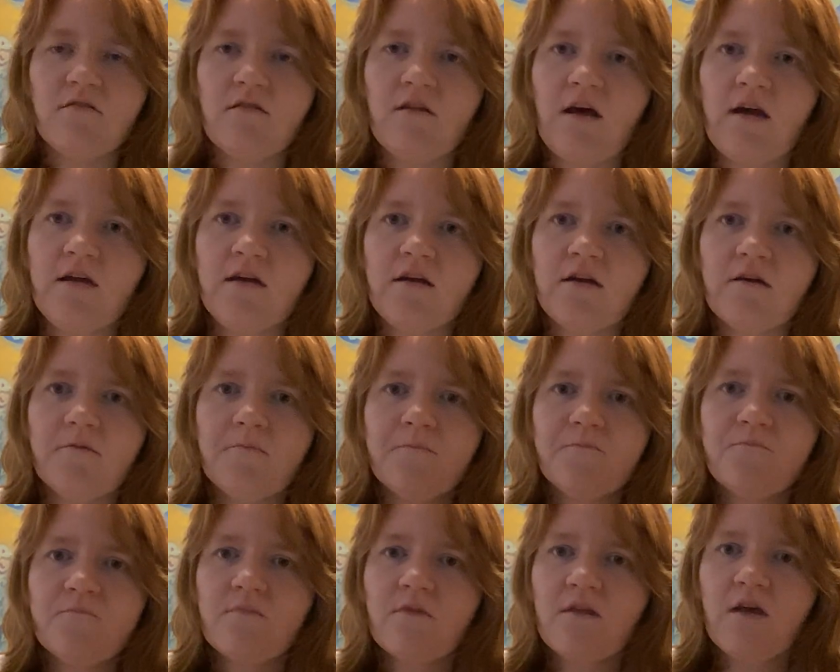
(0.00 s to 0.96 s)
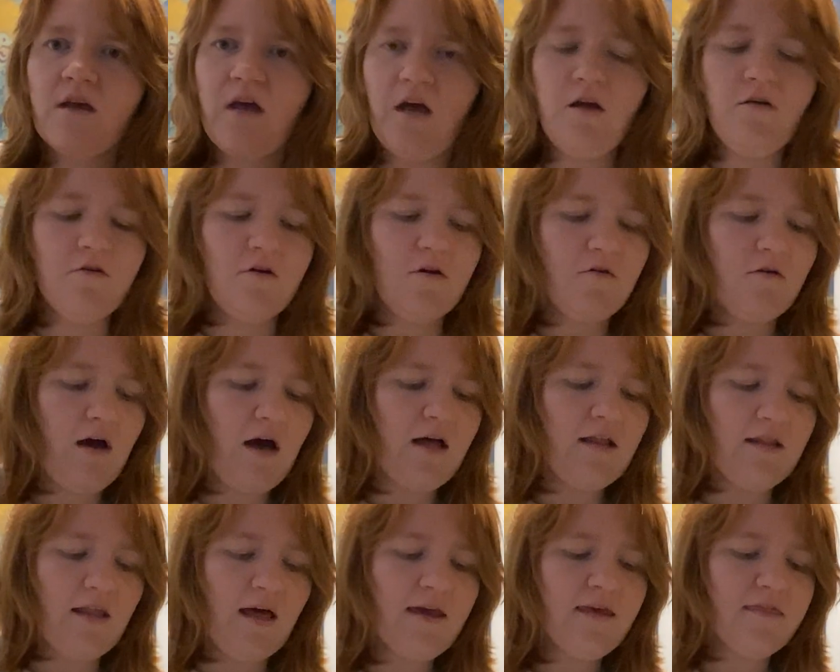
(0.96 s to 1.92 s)
Like, I don't know. I
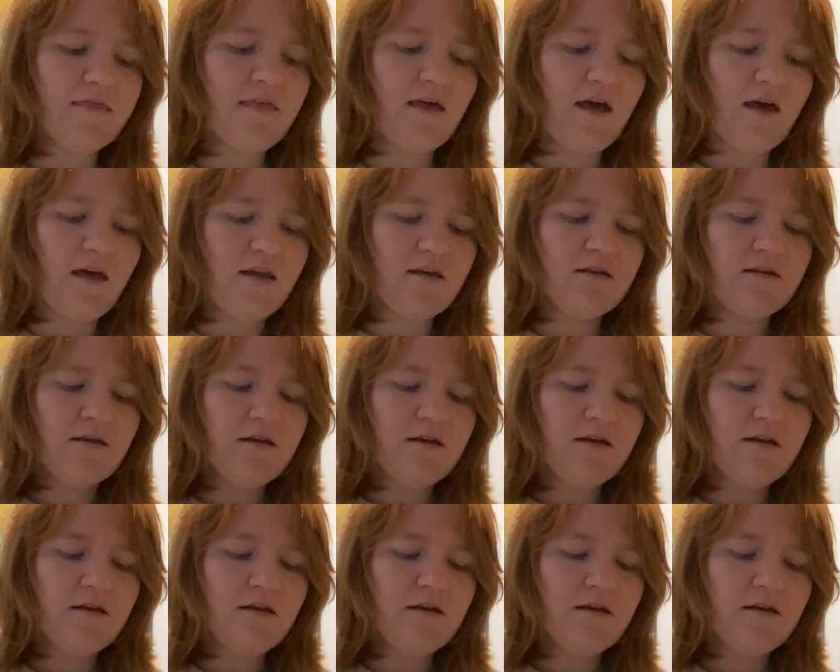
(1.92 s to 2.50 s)
like that.